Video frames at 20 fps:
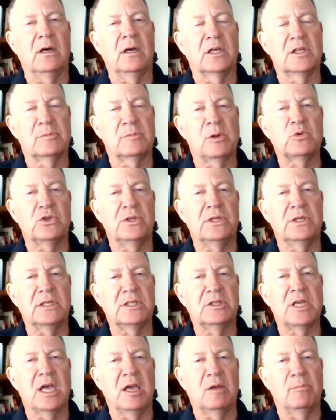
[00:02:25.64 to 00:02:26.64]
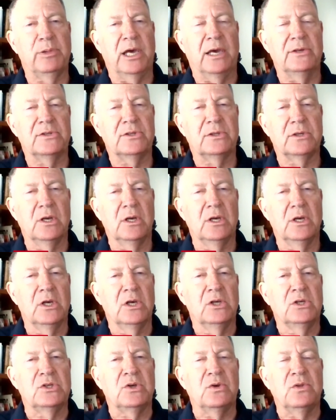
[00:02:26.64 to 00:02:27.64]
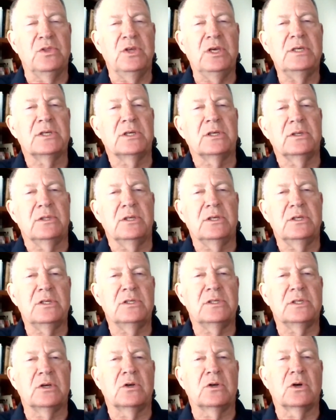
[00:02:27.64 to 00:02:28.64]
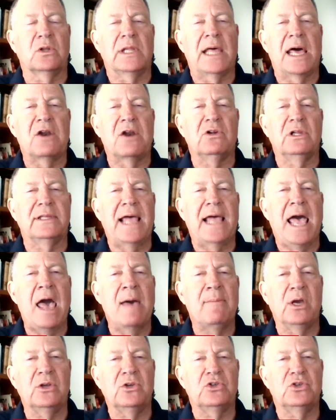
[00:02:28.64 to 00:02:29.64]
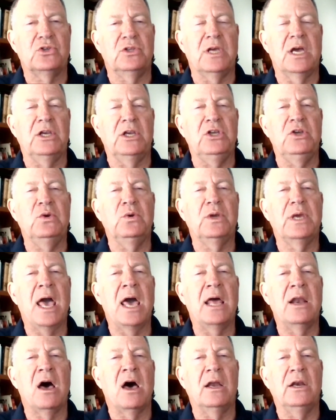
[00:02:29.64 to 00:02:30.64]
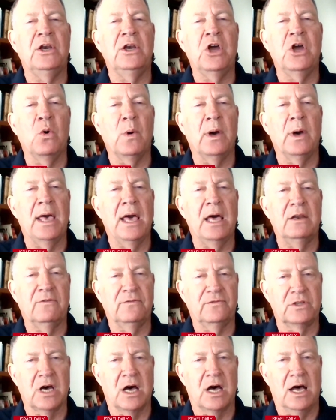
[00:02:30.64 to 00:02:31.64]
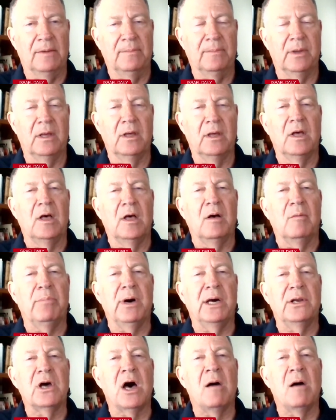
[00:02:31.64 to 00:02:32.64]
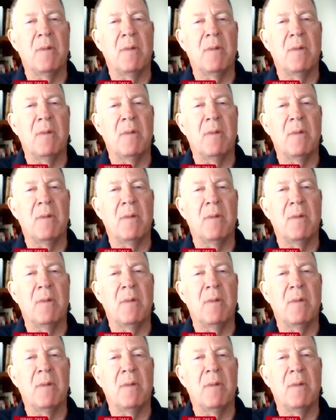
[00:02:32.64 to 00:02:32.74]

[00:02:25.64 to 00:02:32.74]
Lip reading: explosion does take place. So this is a collateral damage that you cannot know ahead of time. But